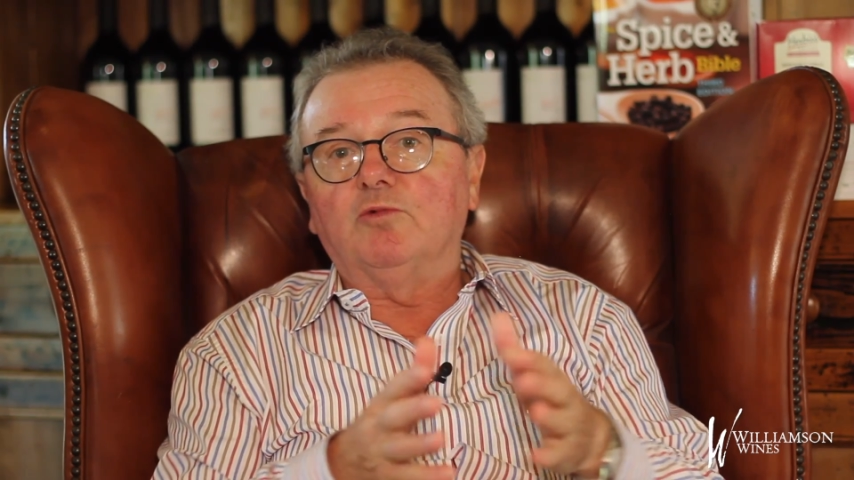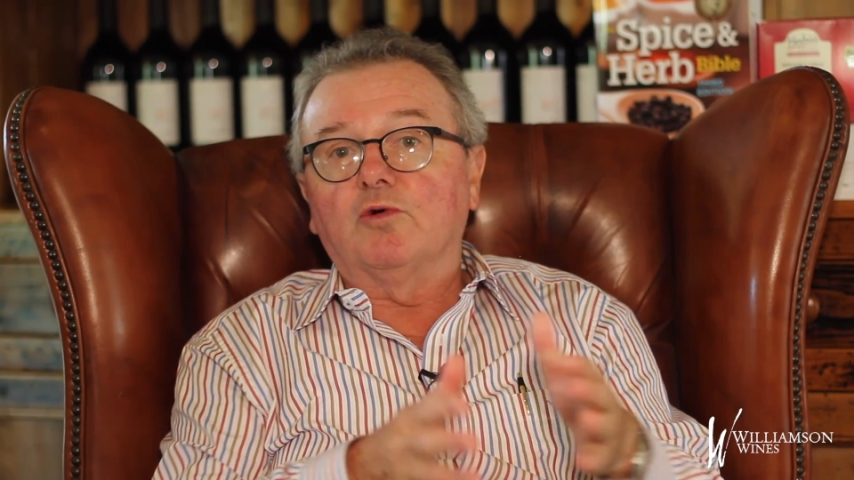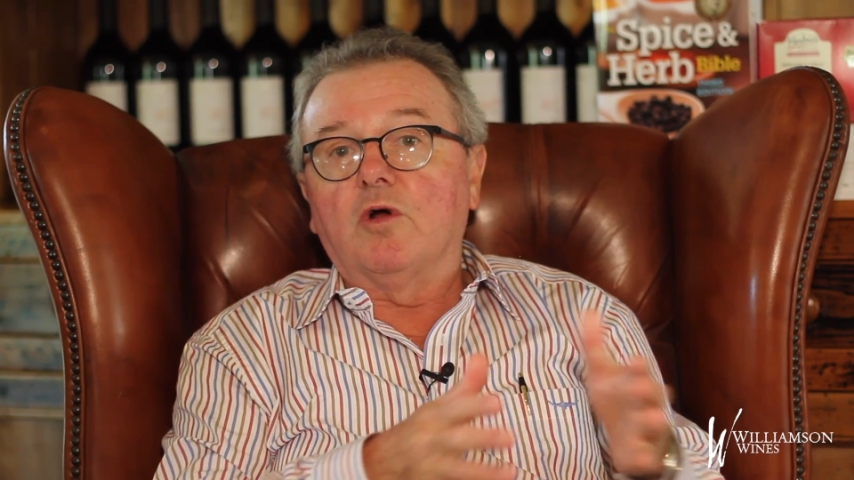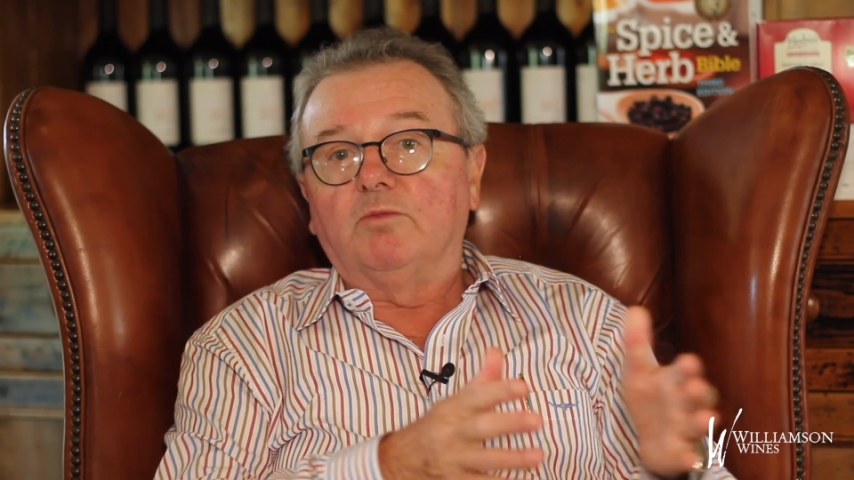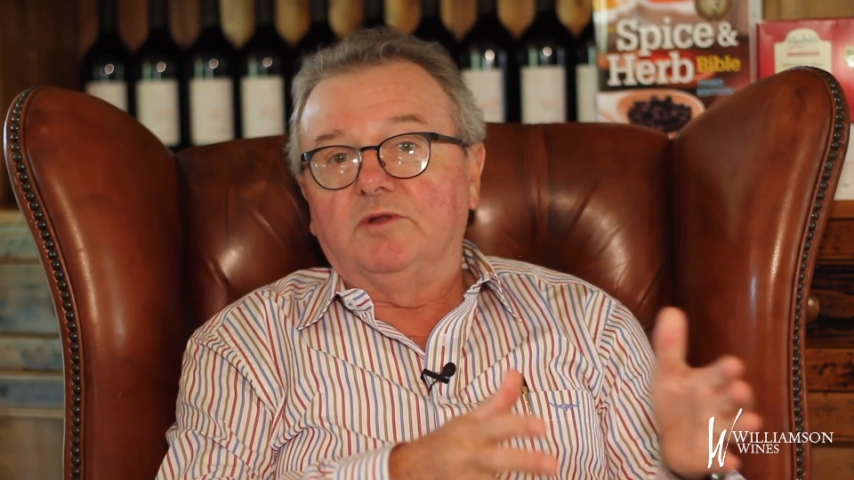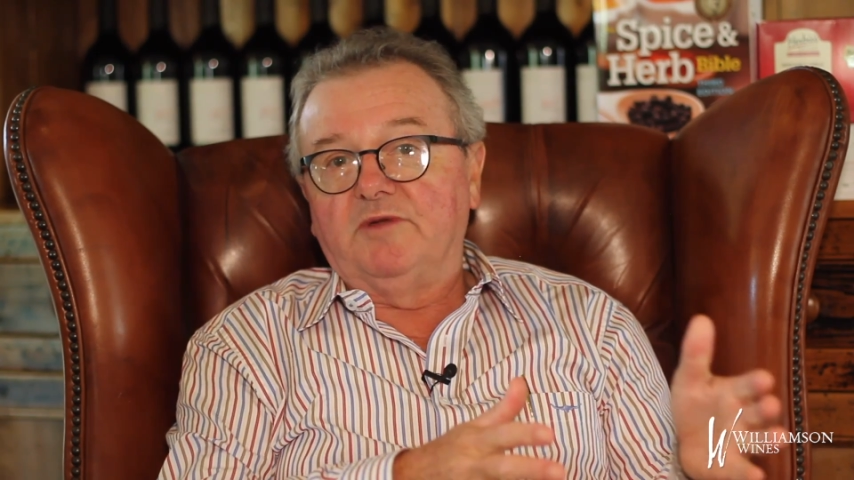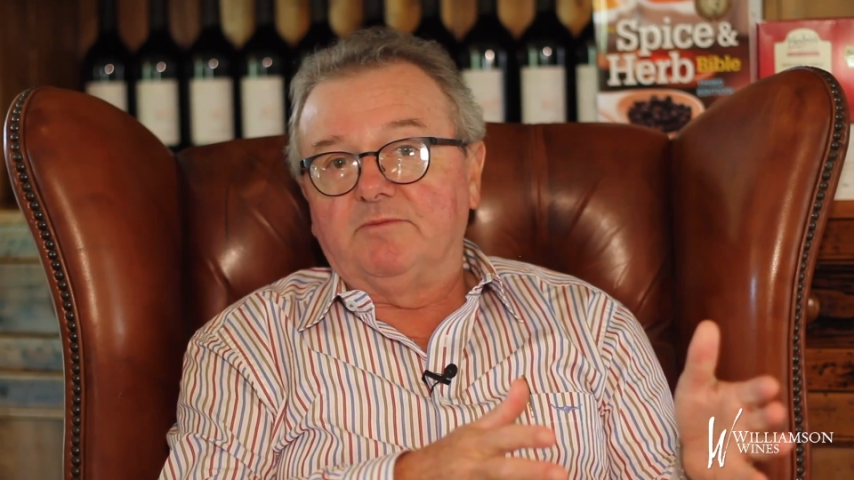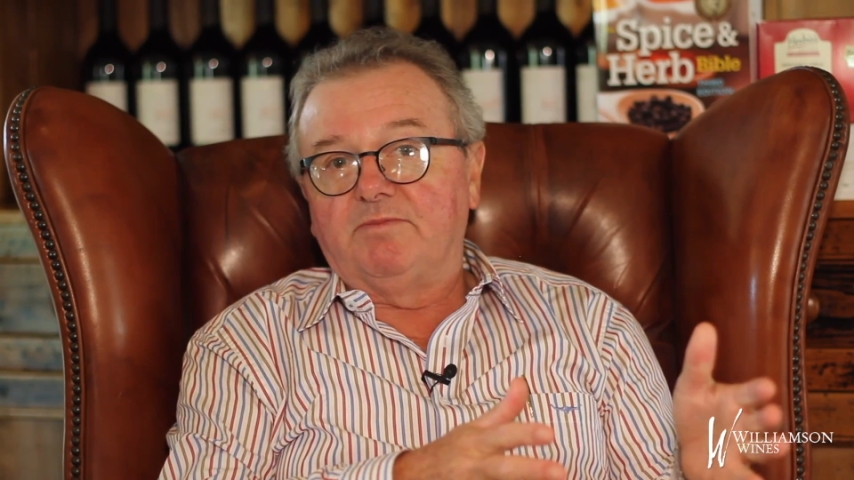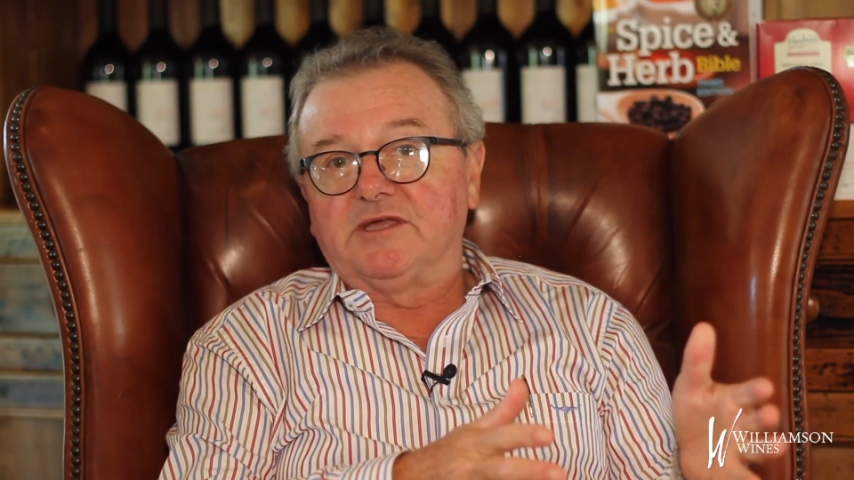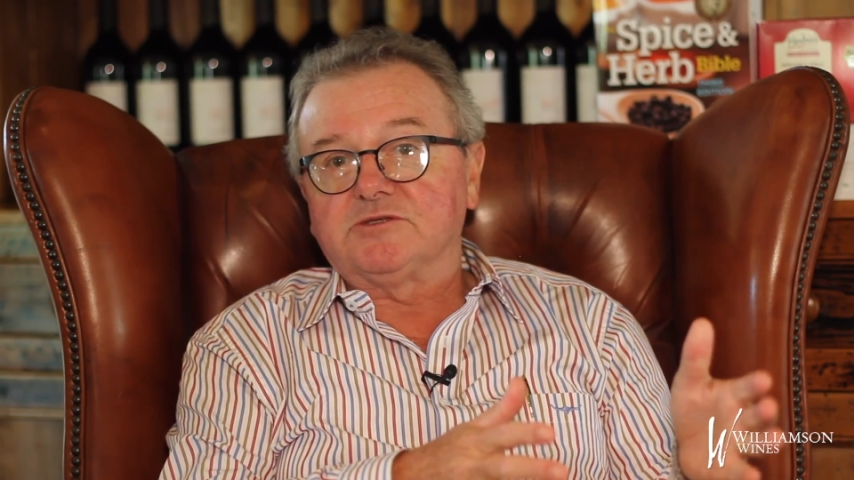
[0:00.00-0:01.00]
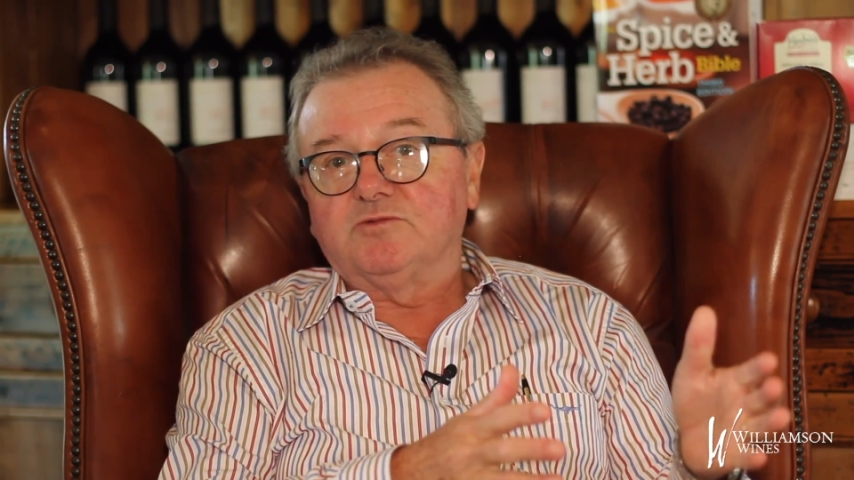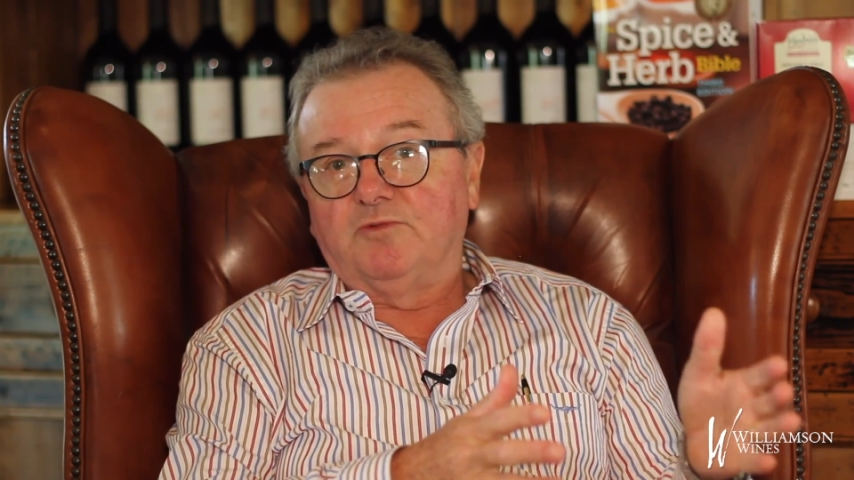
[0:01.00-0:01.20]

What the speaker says: will complement best